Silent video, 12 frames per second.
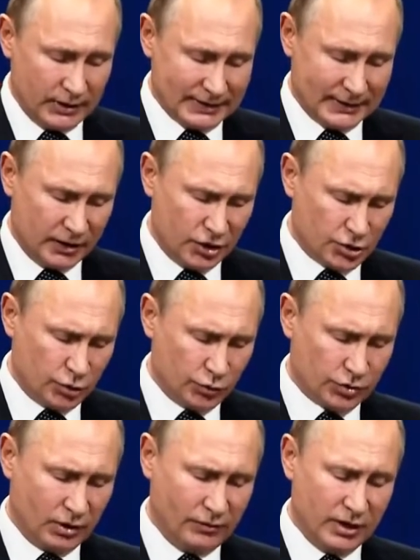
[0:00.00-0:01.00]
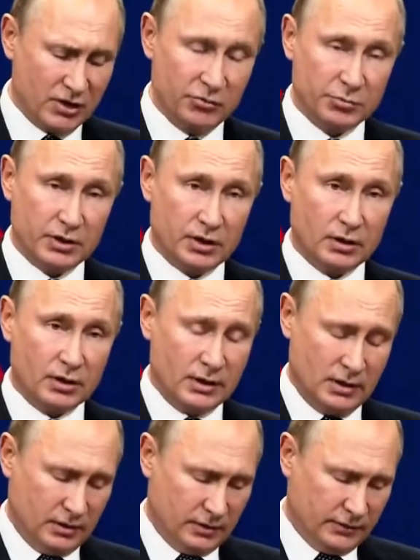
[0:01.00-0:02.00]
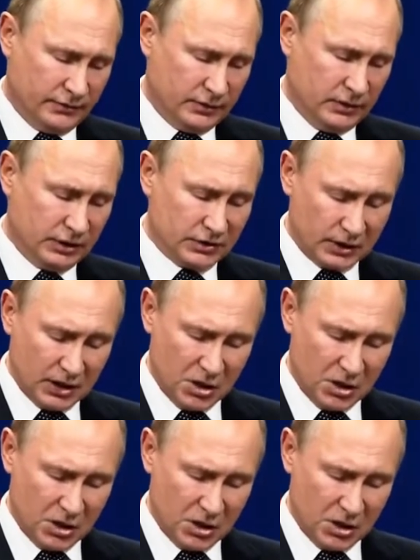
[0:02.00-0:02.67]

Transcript: As far as Syria is concerned, the